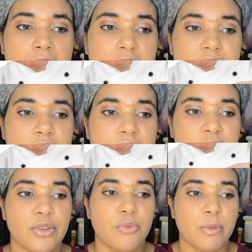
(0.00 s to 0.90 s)
And then
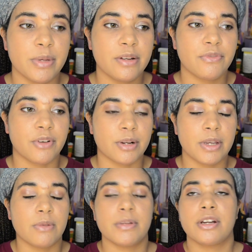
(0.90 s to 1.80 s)
like the woman in front of me,
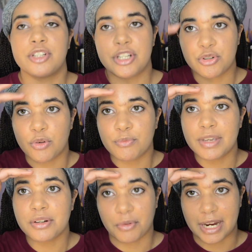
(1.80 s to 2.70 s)
oh my gosh, she drove me
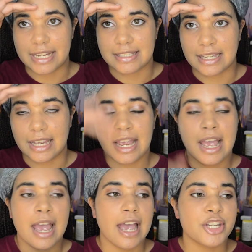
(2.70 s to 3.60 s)
crazy.
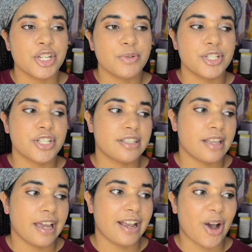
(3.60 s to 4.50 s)
She was just
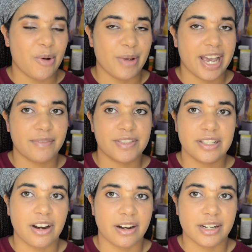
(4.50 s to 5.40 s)
like, oh, we have to
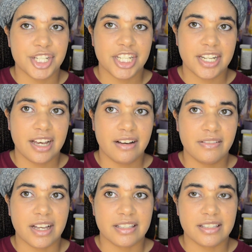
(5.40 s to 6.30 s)
garnish it now?
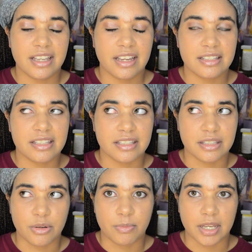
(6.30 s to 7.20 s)
That's like
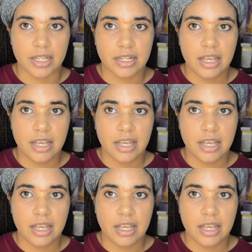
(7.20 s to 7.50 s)
stupid.